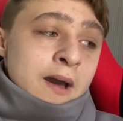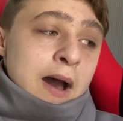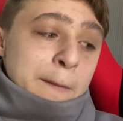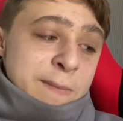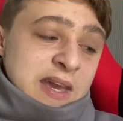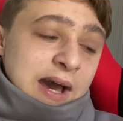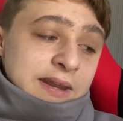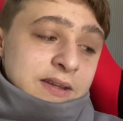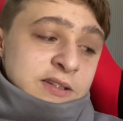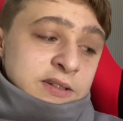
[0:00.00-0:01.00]
I began
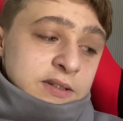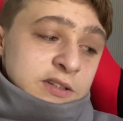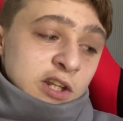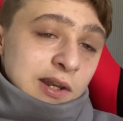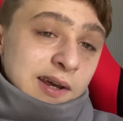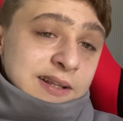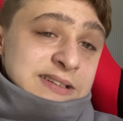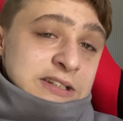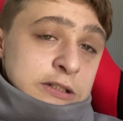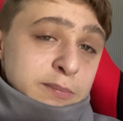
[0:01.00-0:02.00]
to learn to
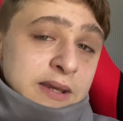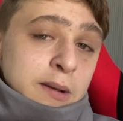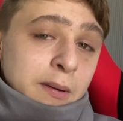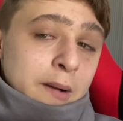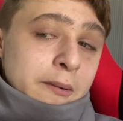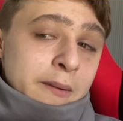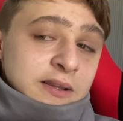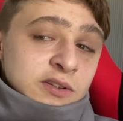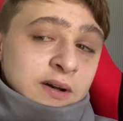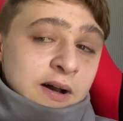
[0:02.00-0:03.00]
speak about my
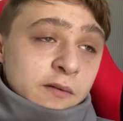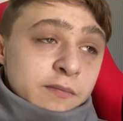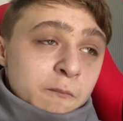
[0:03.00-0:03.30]
mental health.